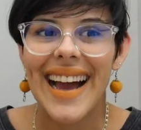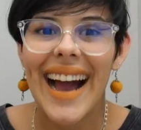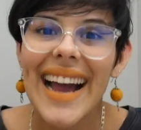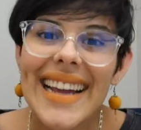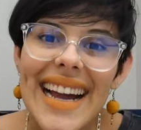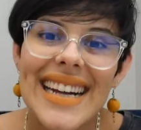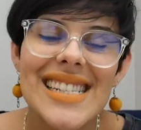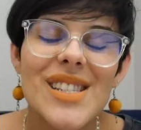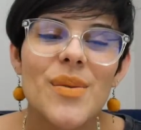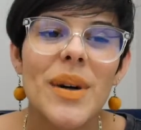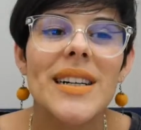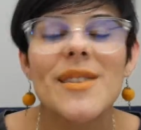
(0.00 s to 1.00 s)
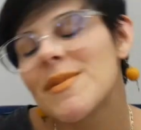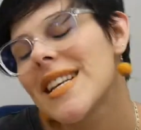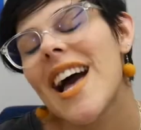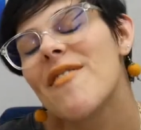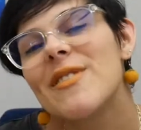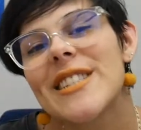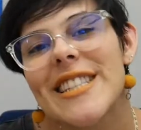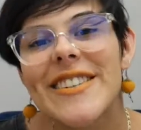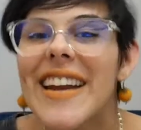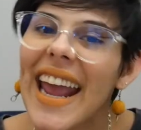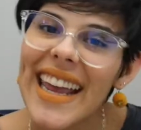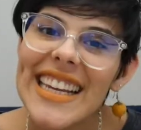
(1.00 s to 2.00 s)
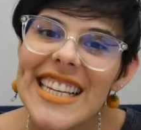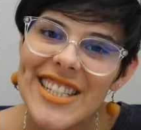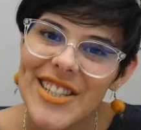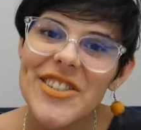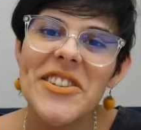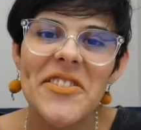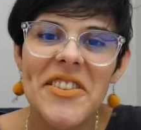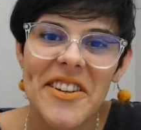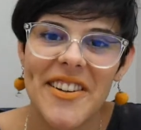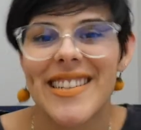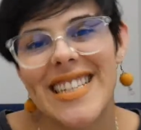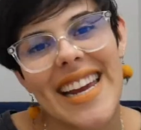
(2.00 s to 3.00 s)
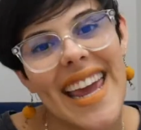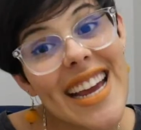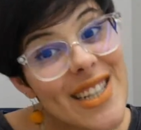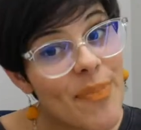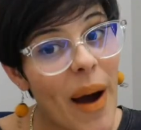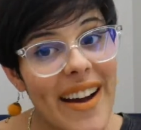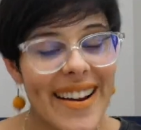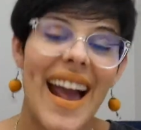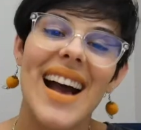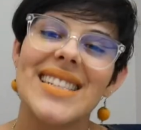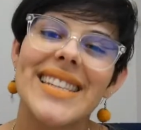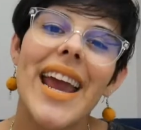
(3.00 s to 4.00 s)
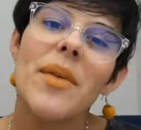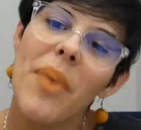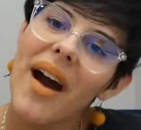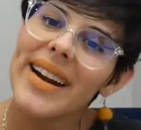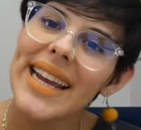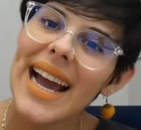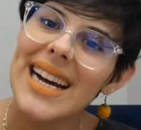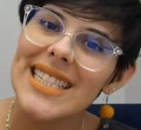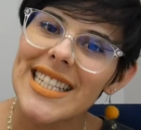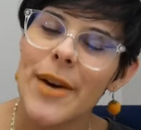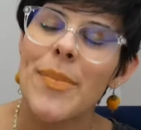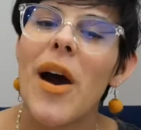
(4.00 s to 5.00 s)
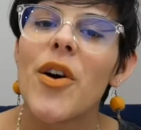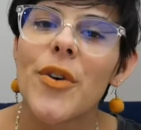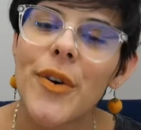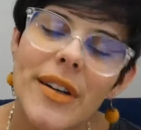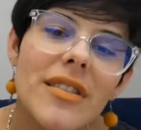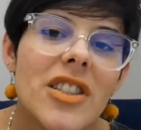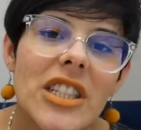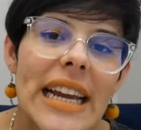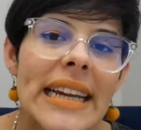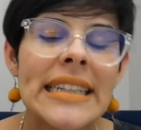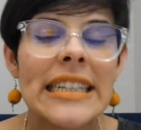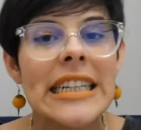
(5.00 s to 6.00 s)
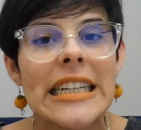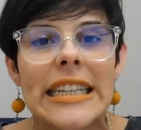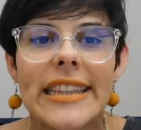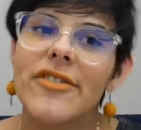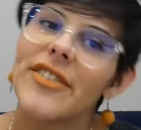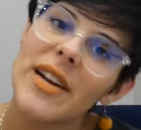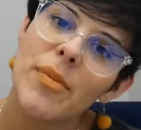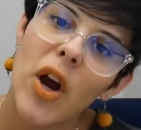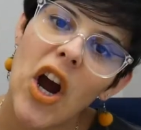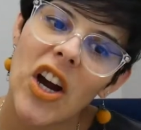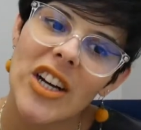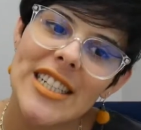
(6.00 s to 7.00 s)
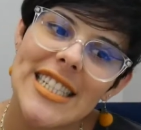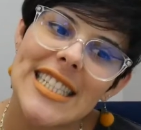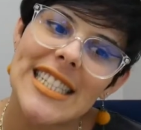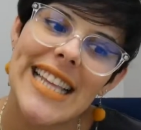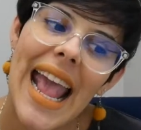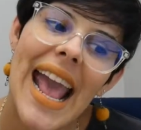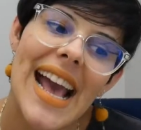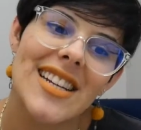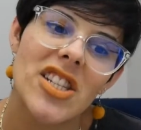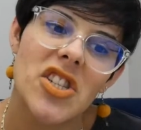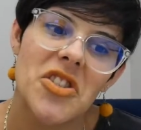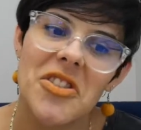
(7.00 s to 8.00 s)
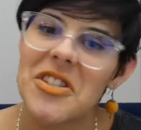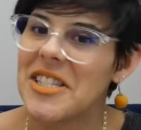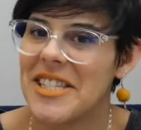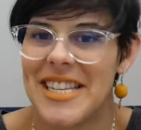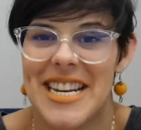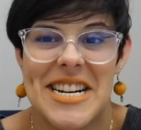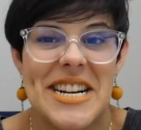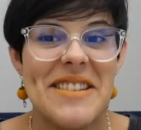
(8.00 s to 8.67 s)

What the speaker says: Hi guys, welcome to episode 82 of the Crochet Cakes podcast, a podcast about crochet, the fiber arts, and just